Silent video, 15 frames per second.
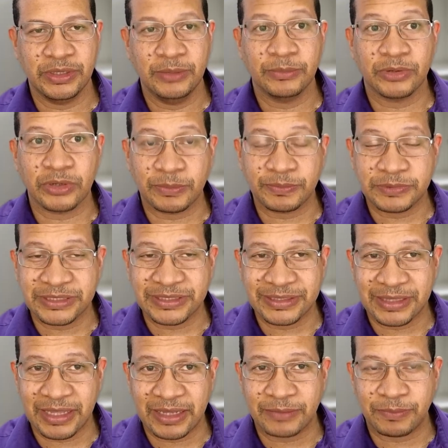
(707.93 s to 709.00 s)
But up till
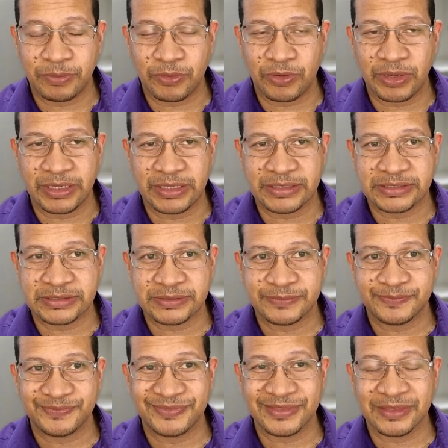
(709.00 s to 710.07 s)
that point,
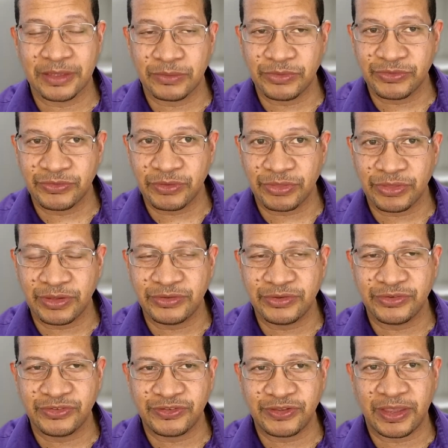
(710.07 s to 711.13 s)
there is nothing to
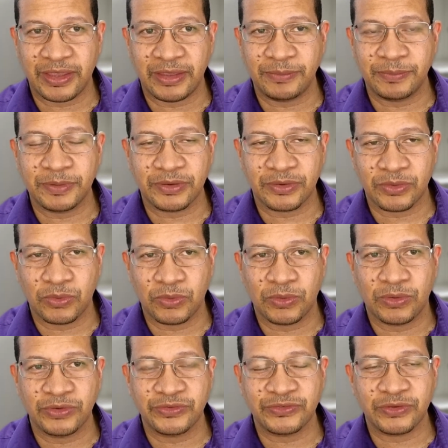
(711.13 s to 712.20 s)
say,
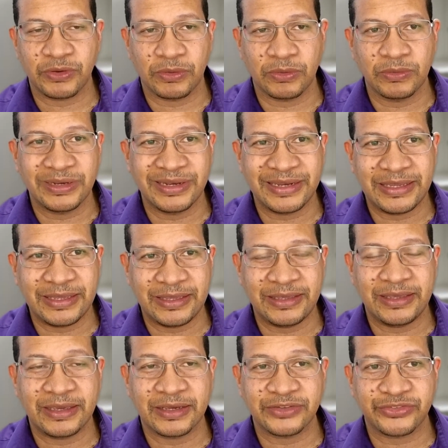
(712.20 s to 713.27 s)
because only
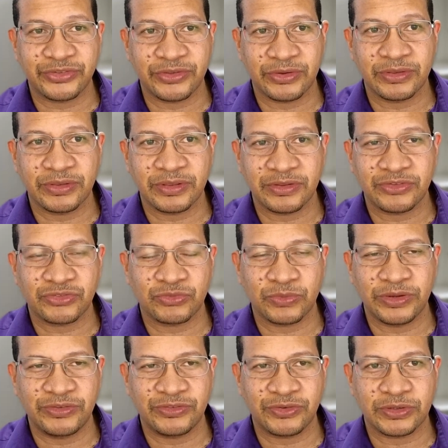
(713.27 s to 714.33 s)
he has done this
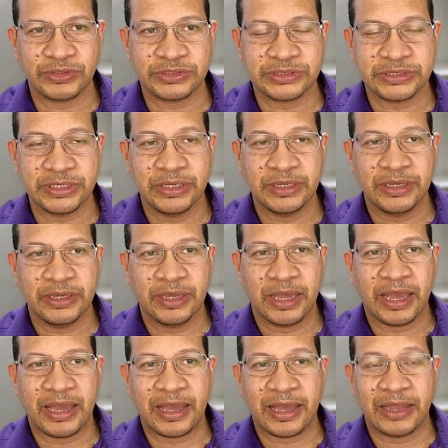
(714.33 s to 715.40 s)
research.
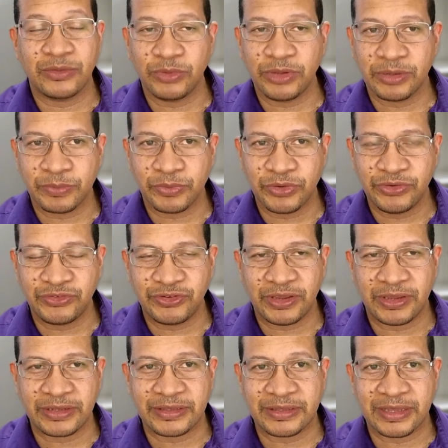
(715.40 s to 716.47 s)
And we
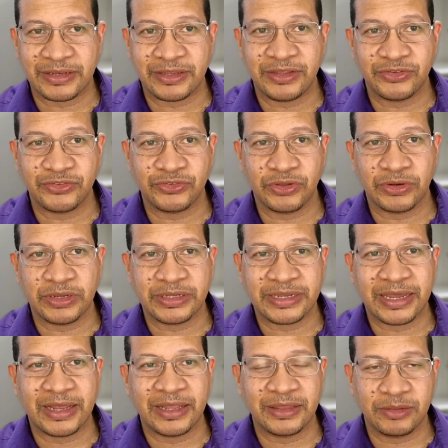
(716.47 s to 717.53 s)
appreciate that he has done it,
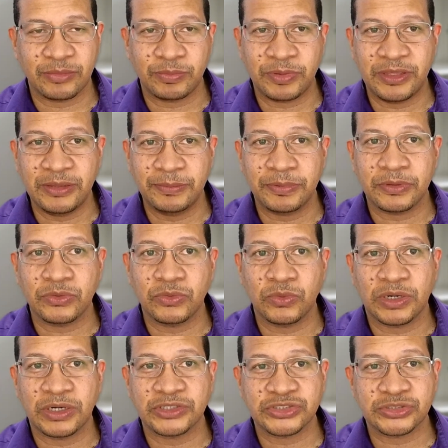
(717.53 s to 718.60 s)
and the people who
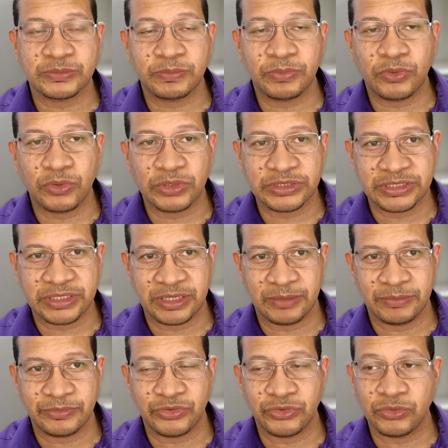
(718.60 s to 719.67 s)
are supporting
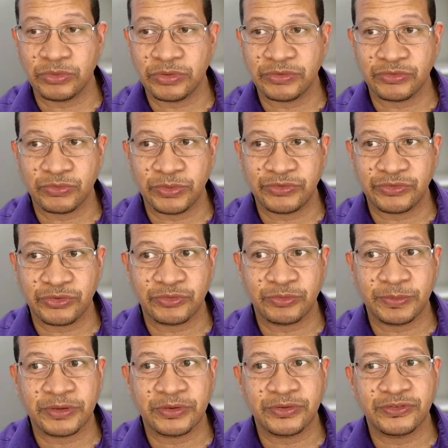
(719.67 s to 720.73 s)
him to do this research,
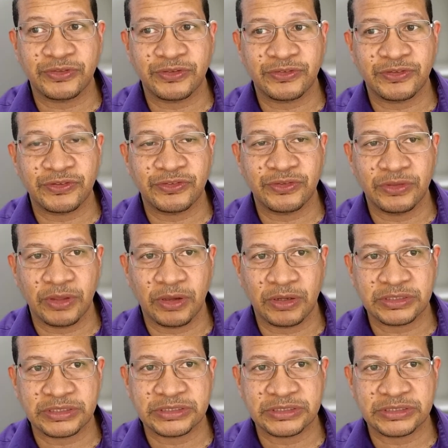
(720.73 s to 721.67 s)
because this is not